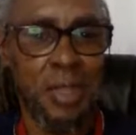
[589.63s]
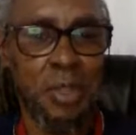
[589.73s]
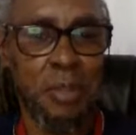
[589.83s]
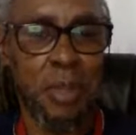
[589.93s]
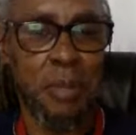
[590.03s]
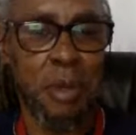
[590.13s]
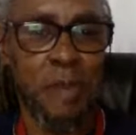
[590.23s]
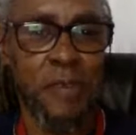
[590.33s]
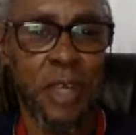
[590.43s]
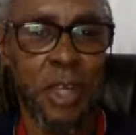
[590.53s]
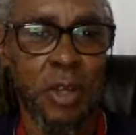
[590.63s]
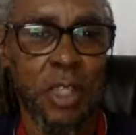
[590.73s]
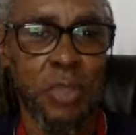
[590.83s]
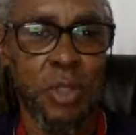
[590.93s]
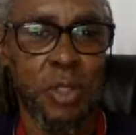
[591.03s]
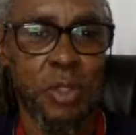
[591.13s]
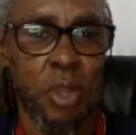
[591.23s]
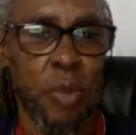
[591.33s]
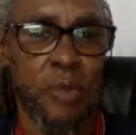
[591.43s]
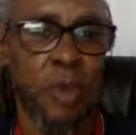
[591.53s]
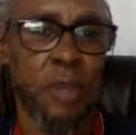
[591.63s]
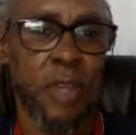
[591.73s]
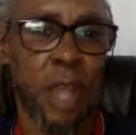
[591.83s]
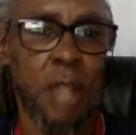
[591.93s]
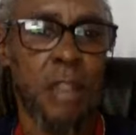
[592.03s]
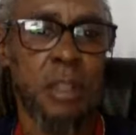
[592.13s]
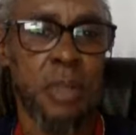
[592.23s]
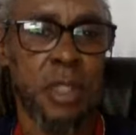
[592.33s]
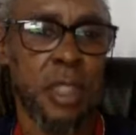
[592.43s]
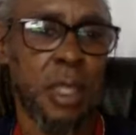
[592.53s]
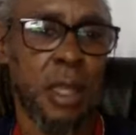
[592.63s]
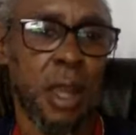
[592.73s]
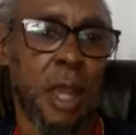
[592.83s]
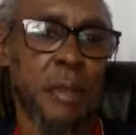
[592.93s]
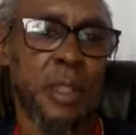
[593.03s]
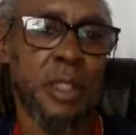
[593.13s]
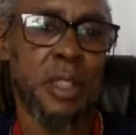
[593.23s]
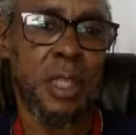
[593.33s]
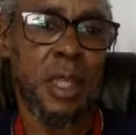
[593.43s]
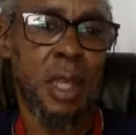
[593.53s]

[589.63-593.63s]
To be perfectly honest with you, so we've got the ultimate in climates,